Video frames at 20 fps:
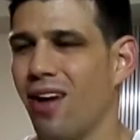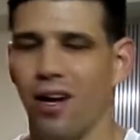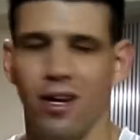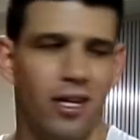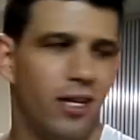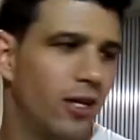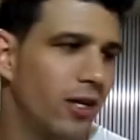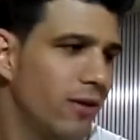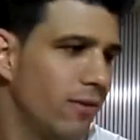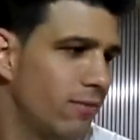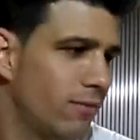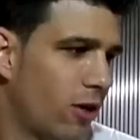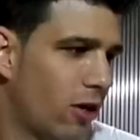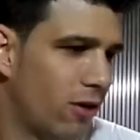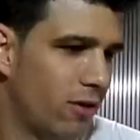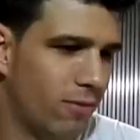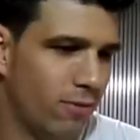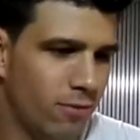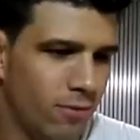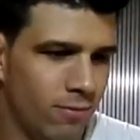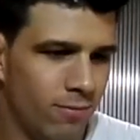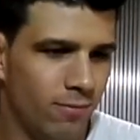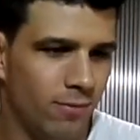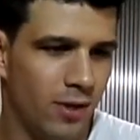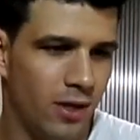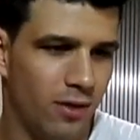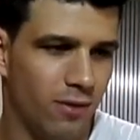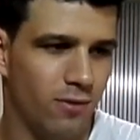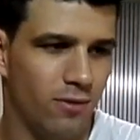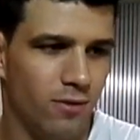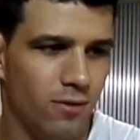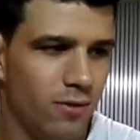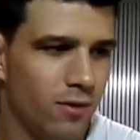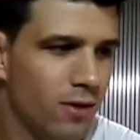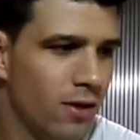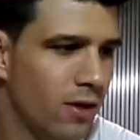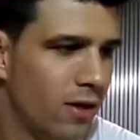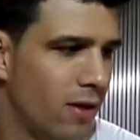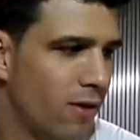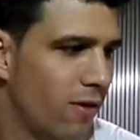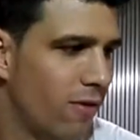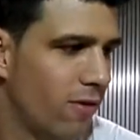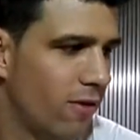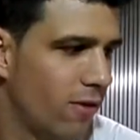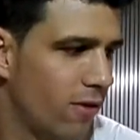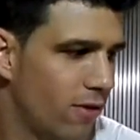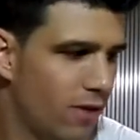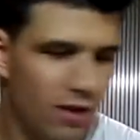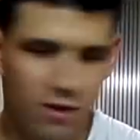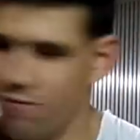here on this